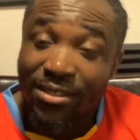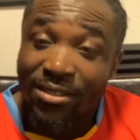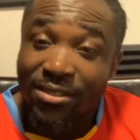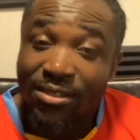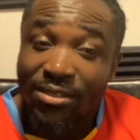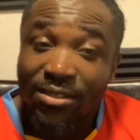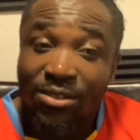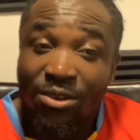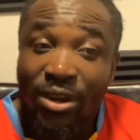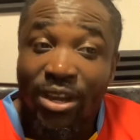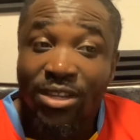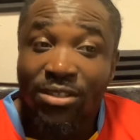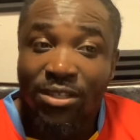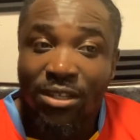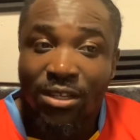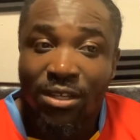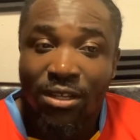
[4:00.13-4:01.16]
It's
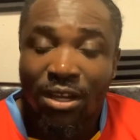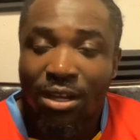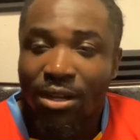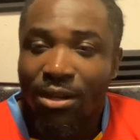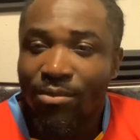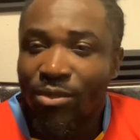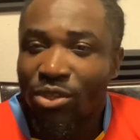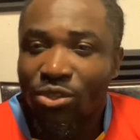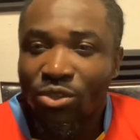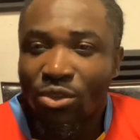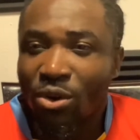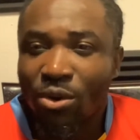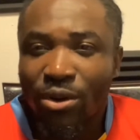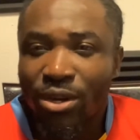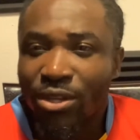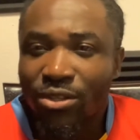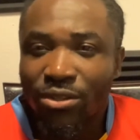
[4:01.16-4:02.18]
crazy. The
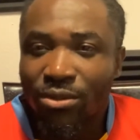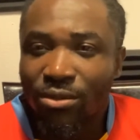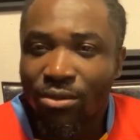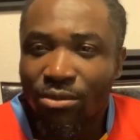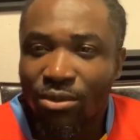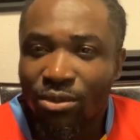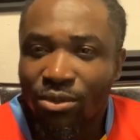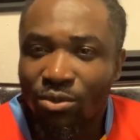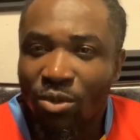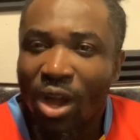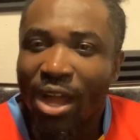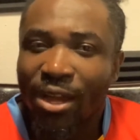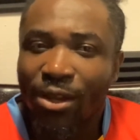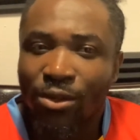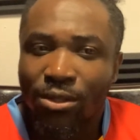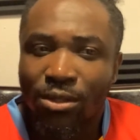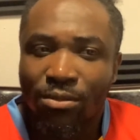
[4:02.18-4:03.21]
story is
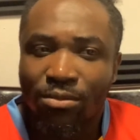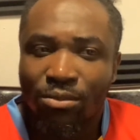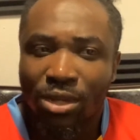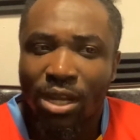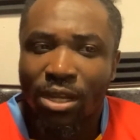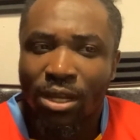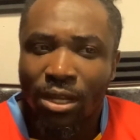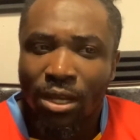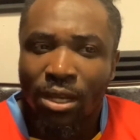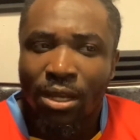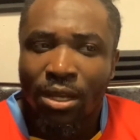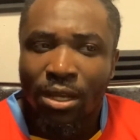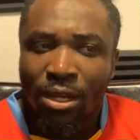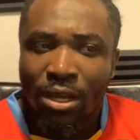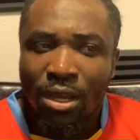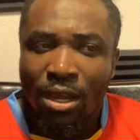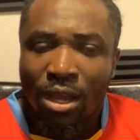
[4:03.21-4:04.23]
wild, but
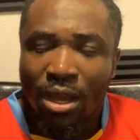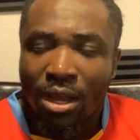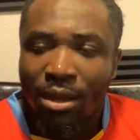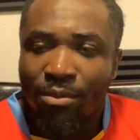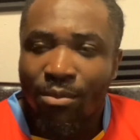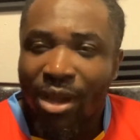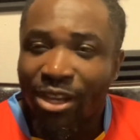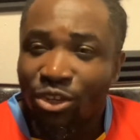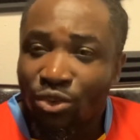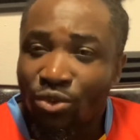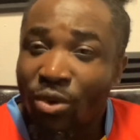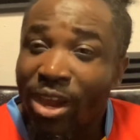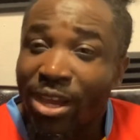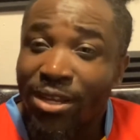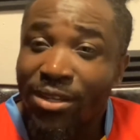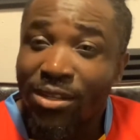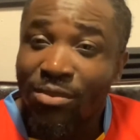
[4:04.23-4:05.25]
I
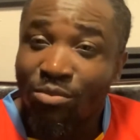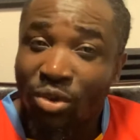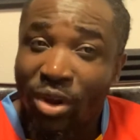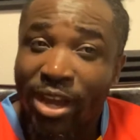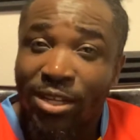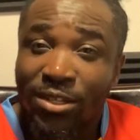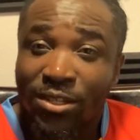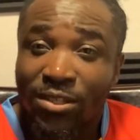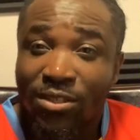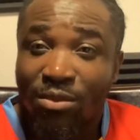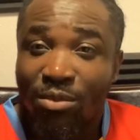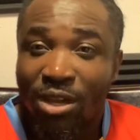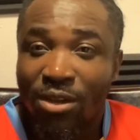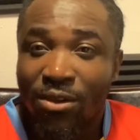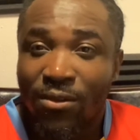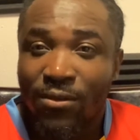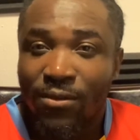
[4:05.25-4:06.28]
trained and practiced
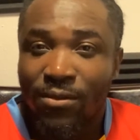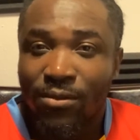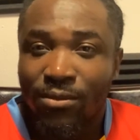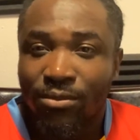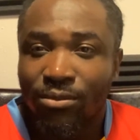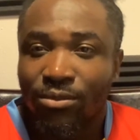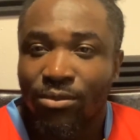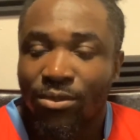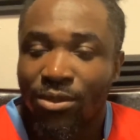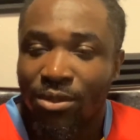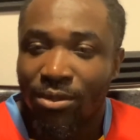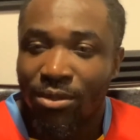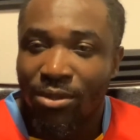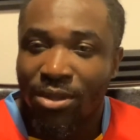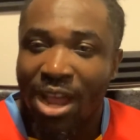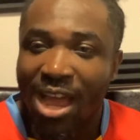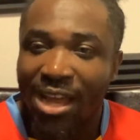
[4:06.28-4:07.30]
about
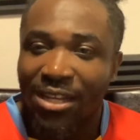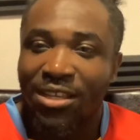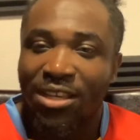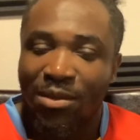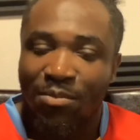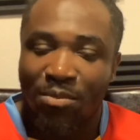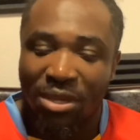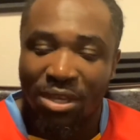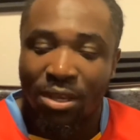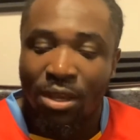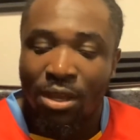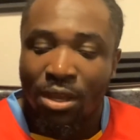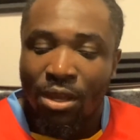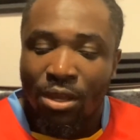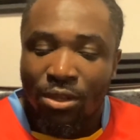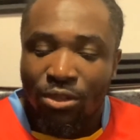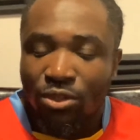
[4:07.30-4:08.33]
not keeping.
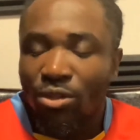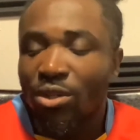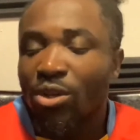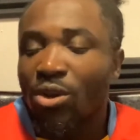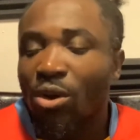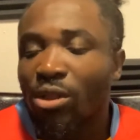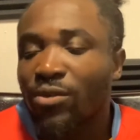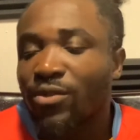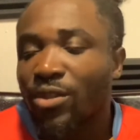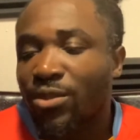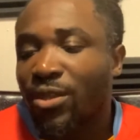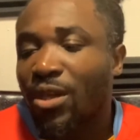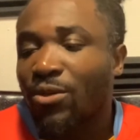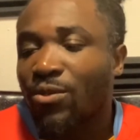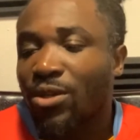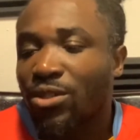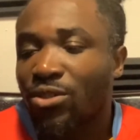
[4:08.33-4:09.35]
So the goal of the thing
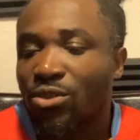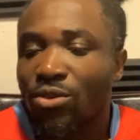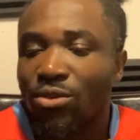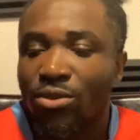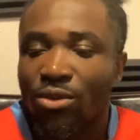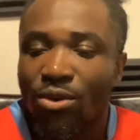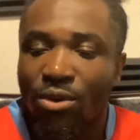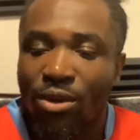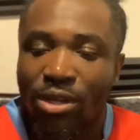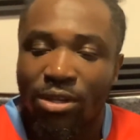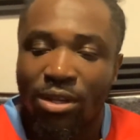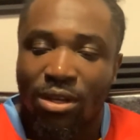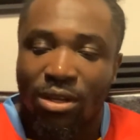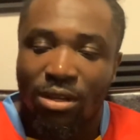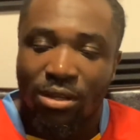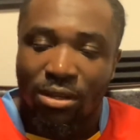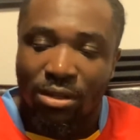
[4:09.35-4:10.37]
was you're on
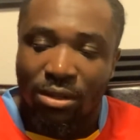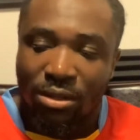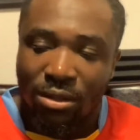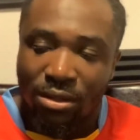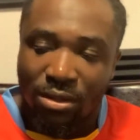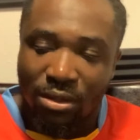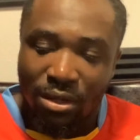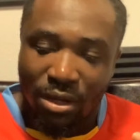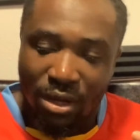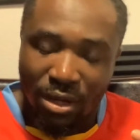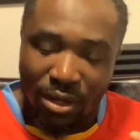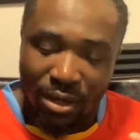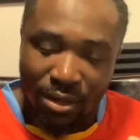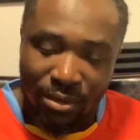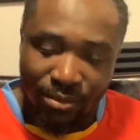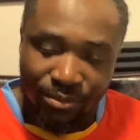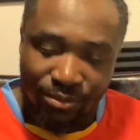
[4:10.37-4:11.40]
the
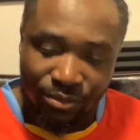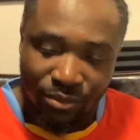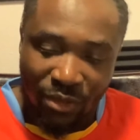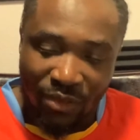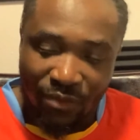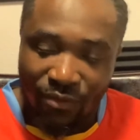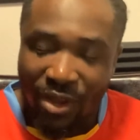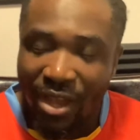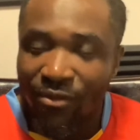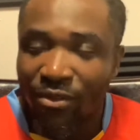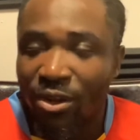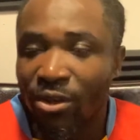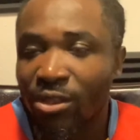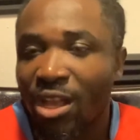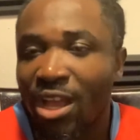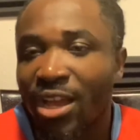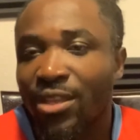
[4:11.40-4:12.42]
5-yard
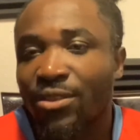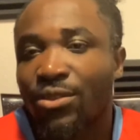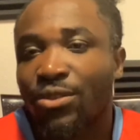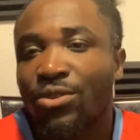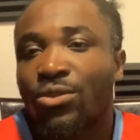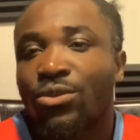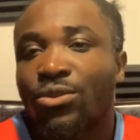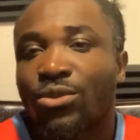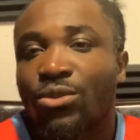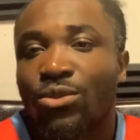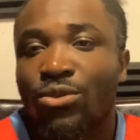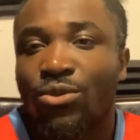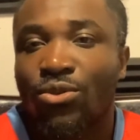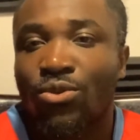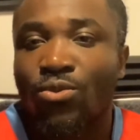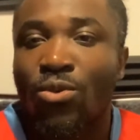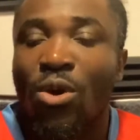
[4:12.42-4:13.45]
line,
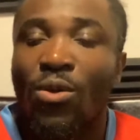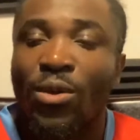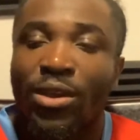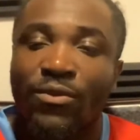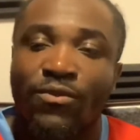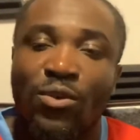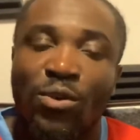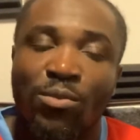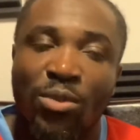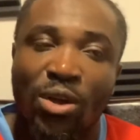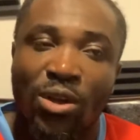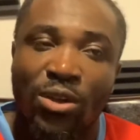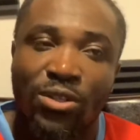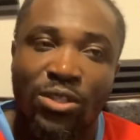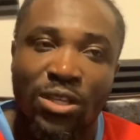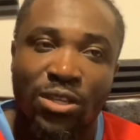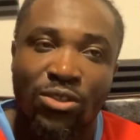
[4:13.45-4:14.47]
throwing
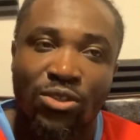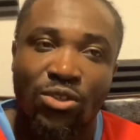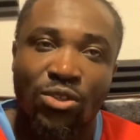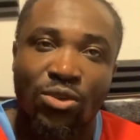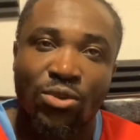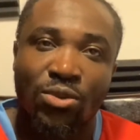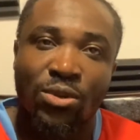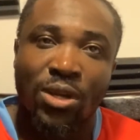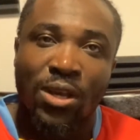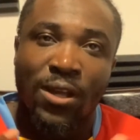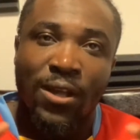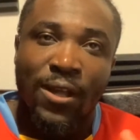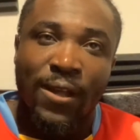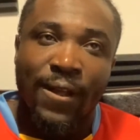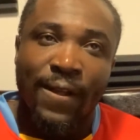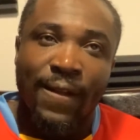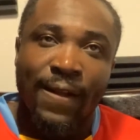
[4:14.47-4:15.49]
footballs into
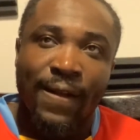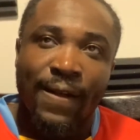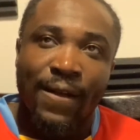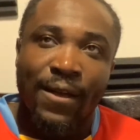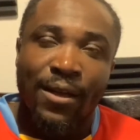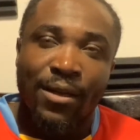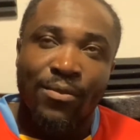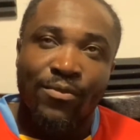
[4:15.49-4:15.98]
a